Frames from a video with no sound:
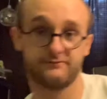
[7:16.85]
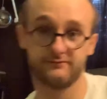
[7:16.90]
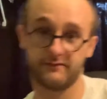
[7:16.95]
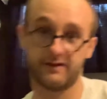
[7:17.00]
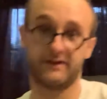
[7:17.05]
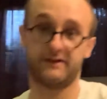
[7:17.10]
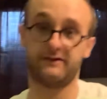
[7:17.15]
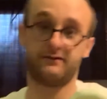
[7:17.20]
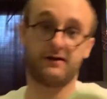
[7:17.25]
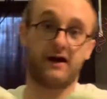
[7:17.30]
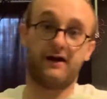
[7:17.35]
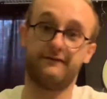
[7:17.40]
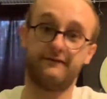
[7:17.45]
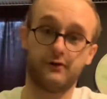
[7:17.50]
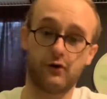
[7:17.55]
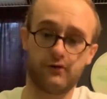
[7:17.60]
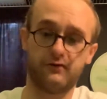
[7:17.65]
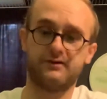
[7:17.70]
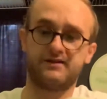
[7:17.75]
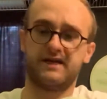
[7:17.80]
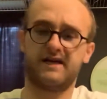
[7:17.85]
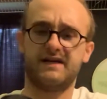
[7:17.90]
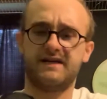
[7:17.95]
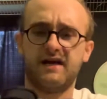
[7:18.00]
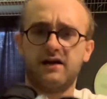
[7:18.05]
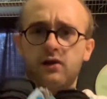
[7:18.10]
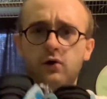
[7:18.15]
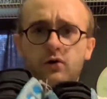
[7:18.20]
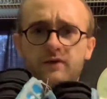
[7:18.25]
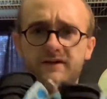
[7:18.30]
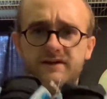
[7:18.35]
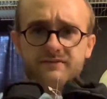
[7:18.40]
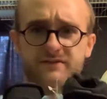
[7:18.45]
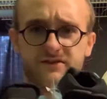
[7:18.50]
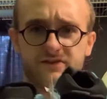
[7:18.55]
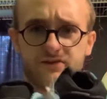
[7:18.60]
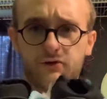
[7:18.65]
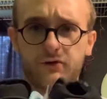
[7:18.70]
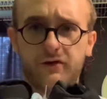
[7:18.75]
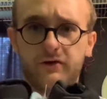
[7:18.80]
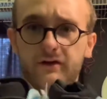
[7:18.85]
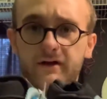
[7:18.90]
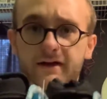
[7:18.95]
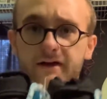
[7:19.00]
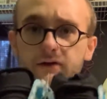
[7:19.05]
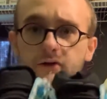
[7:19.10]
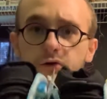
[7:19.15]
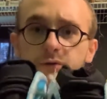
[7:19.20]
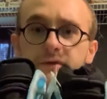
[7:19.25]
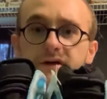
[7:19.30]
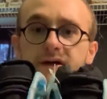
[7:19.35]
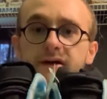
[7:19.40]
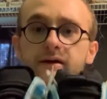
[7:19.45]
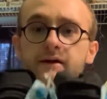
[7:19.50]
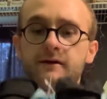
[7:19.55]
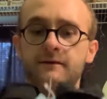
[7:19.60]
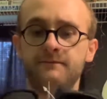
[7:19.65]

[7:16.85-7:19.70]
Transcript: Like, I know there's like a yellow one that's been circulating a little bit,